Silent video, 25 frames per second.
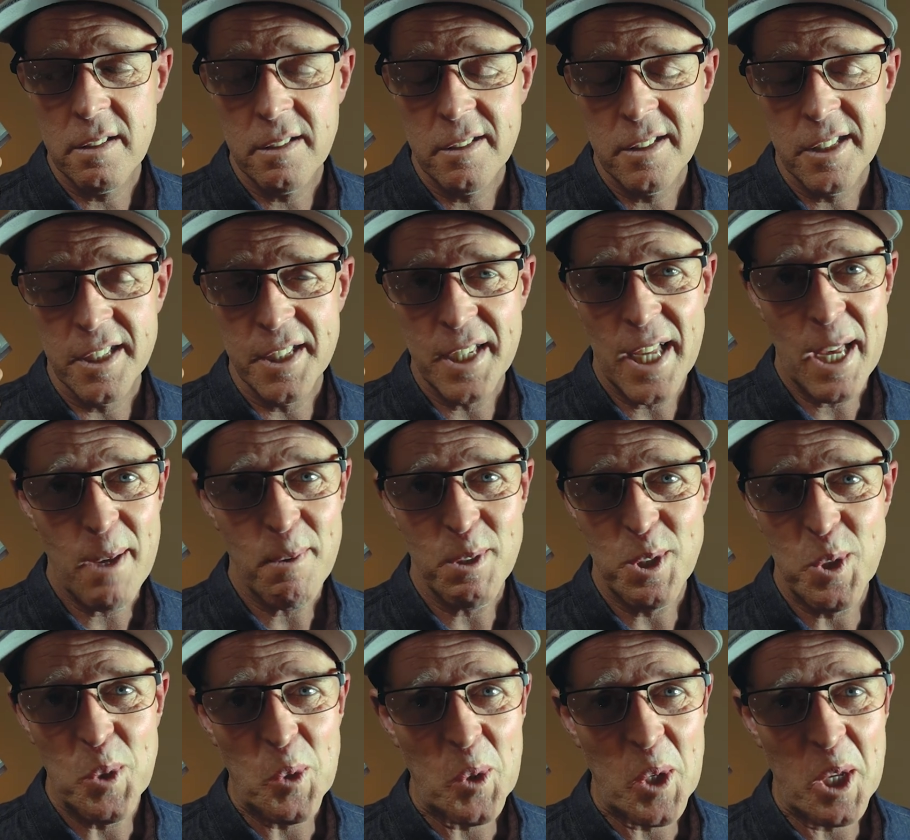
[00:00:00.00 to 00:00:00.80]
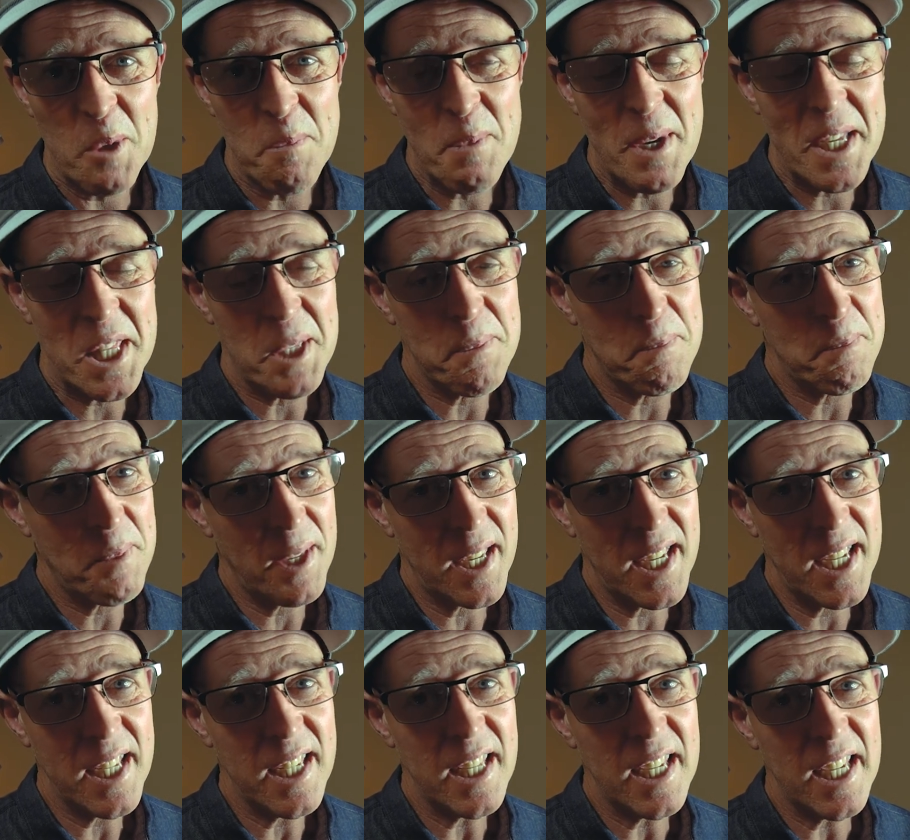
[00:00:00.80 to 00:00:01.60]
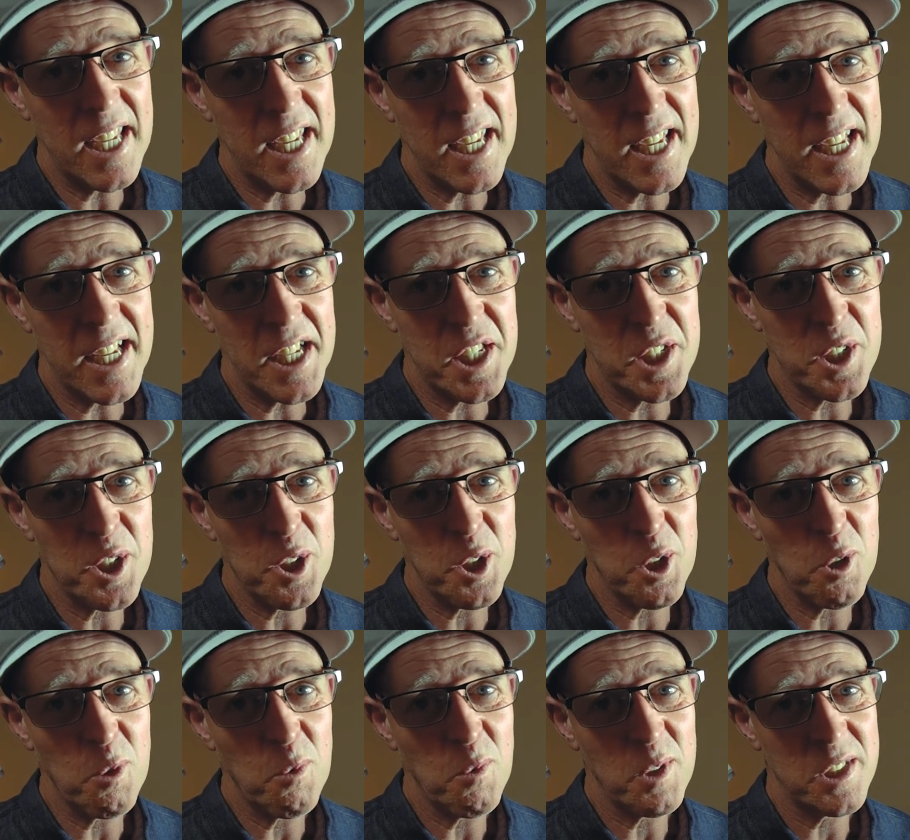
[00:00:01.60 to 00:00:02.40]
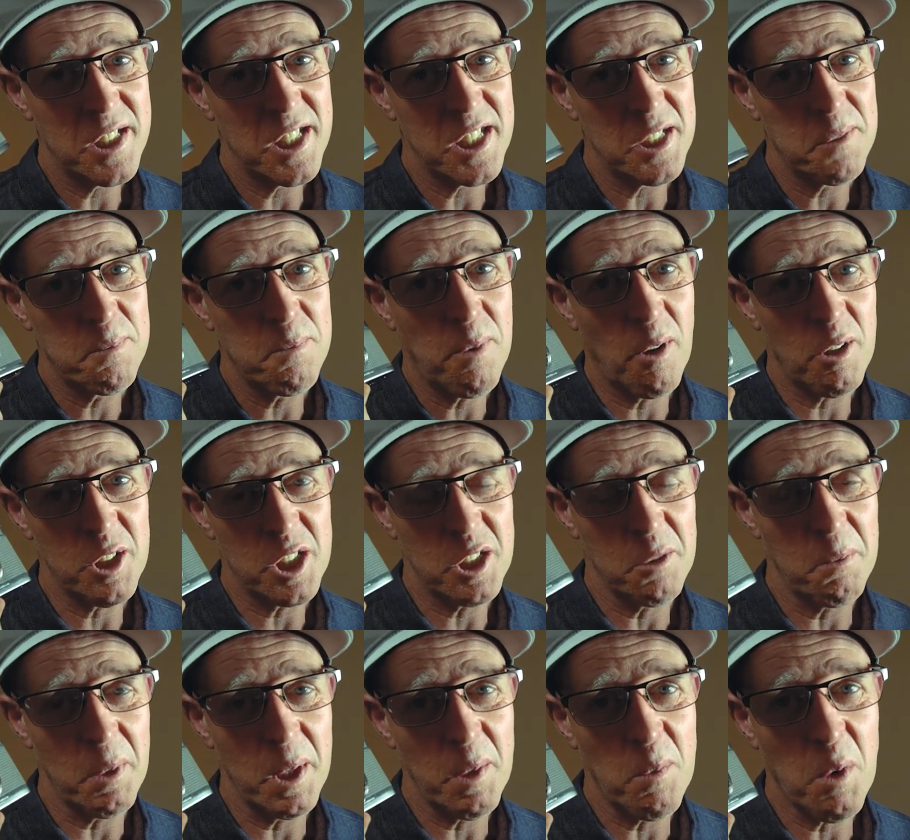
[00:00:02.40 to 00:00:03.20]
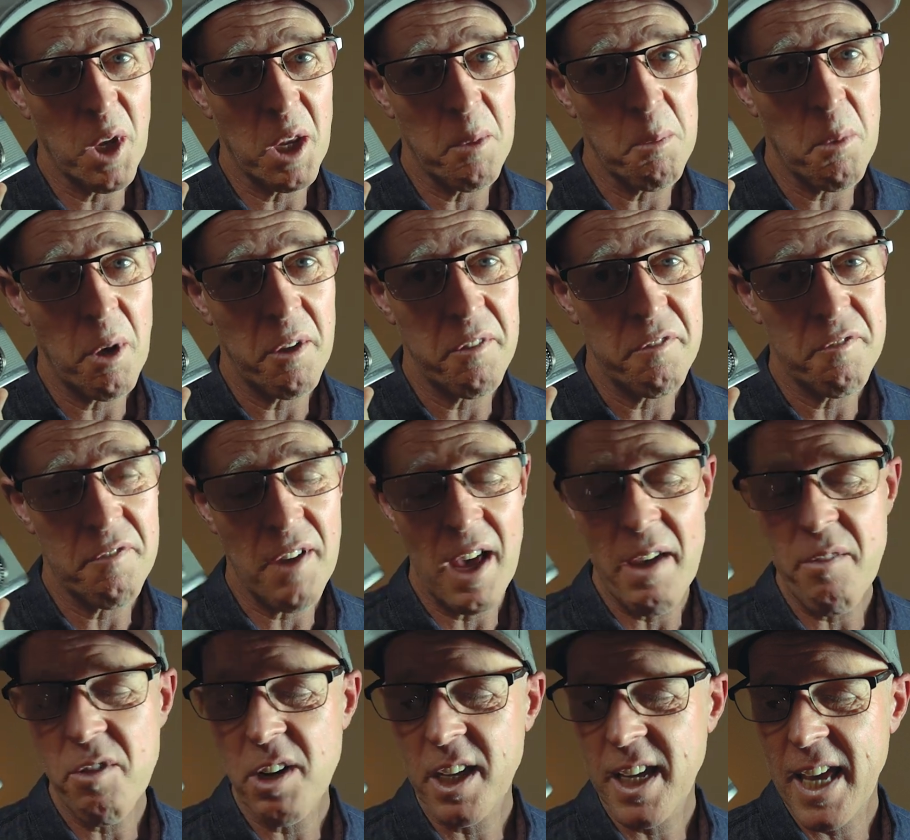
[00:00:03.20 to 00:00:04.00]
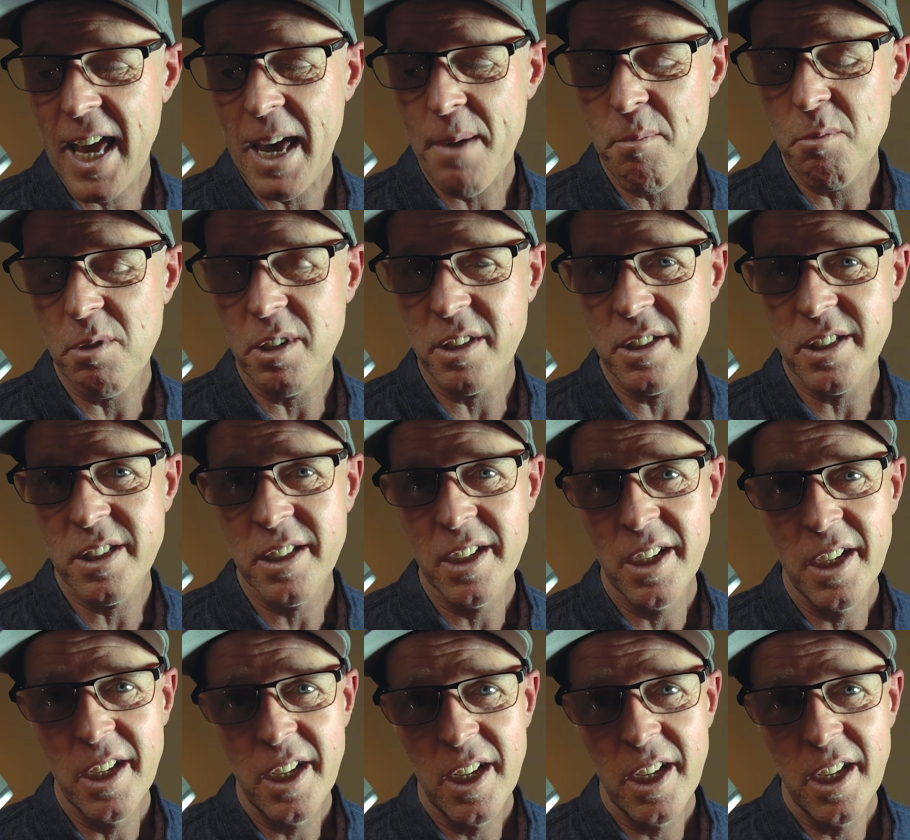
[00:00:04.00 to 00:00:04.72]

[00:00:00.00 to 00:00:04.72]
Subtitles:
Today we're talking about the Pen EE2, which is possibly one of my favorite cameras